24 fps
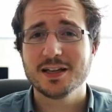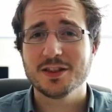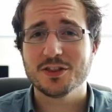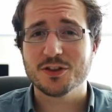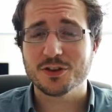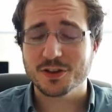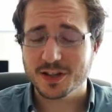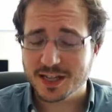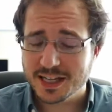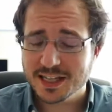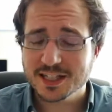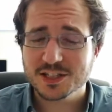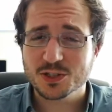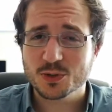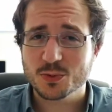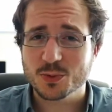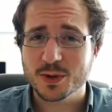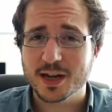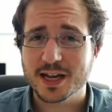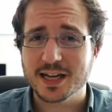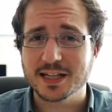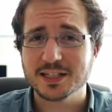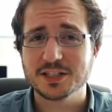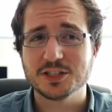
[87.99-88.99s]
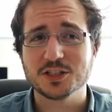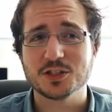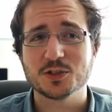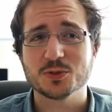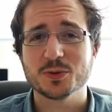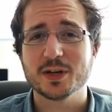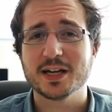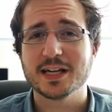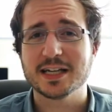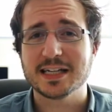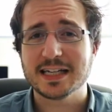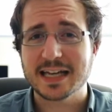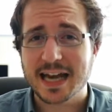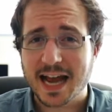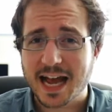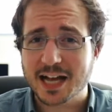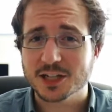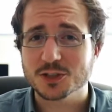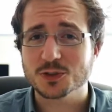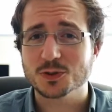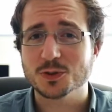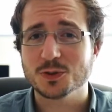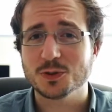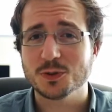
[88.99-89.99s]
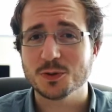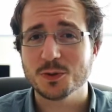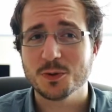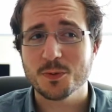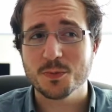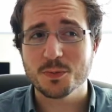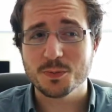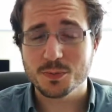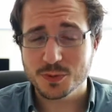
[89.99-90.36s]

there is a way to create a natural,